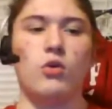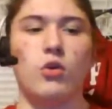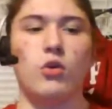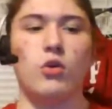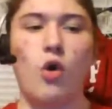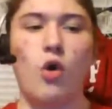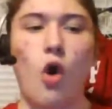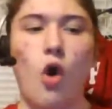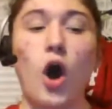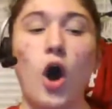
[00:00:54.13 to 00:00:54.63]

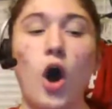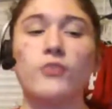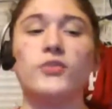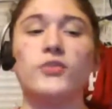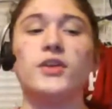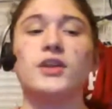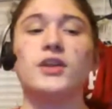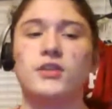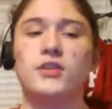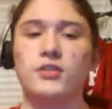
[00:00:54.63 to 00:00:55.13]

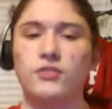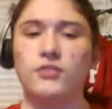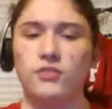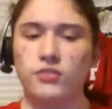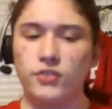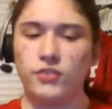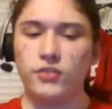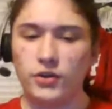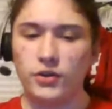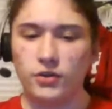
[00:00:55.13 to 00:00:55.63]
often
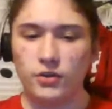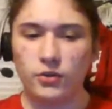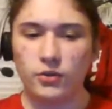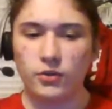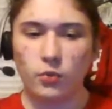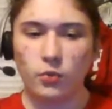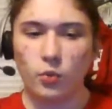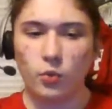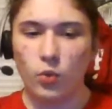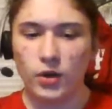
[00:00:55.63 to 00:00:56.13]
considered
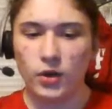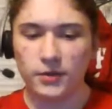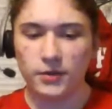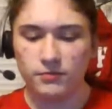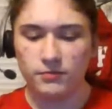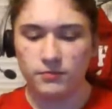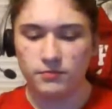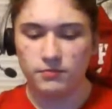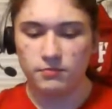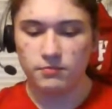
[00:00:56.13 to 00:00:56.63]
one of
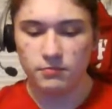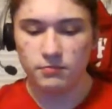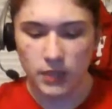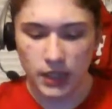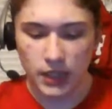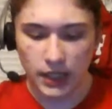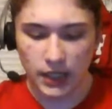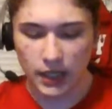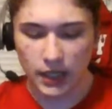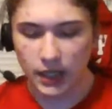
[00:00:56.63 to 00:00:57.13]

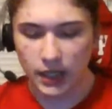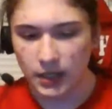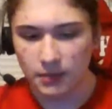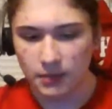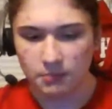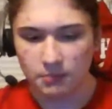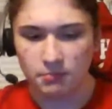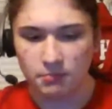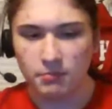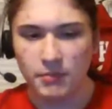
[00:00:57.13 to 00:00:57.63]

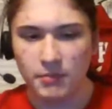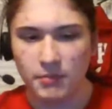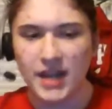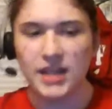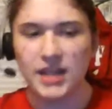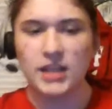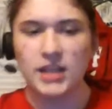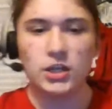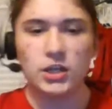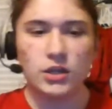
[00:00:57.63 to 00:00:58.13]

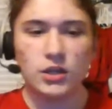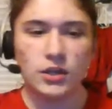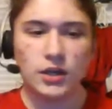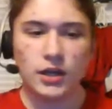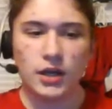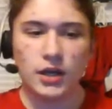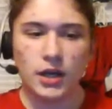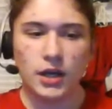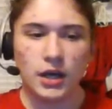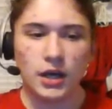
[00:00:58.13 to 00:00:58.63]
many
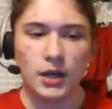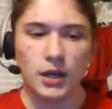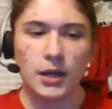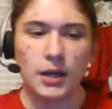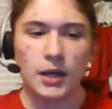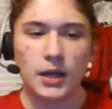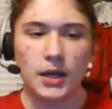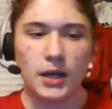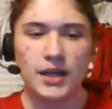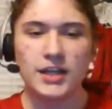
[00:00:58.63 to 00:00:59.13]

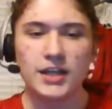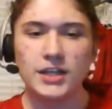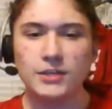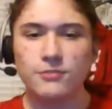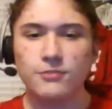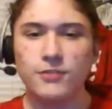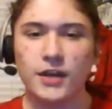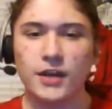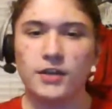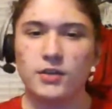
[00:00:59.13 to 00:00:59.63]
indie
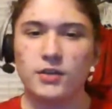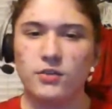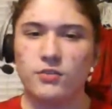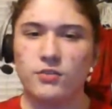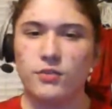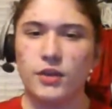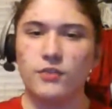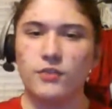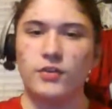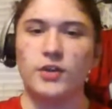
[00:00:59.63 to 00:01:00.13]
fans'
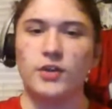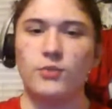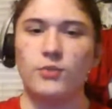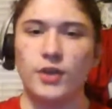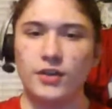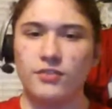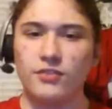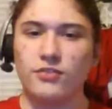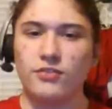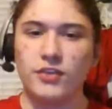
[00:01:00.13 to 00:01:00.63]
favorite
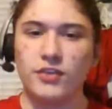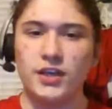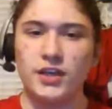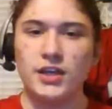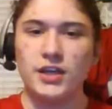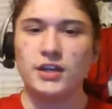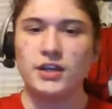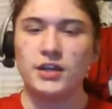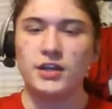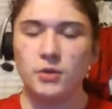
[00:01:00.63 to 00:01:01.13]

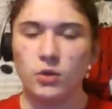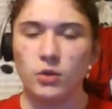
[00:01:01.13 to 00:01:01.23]
wrestling or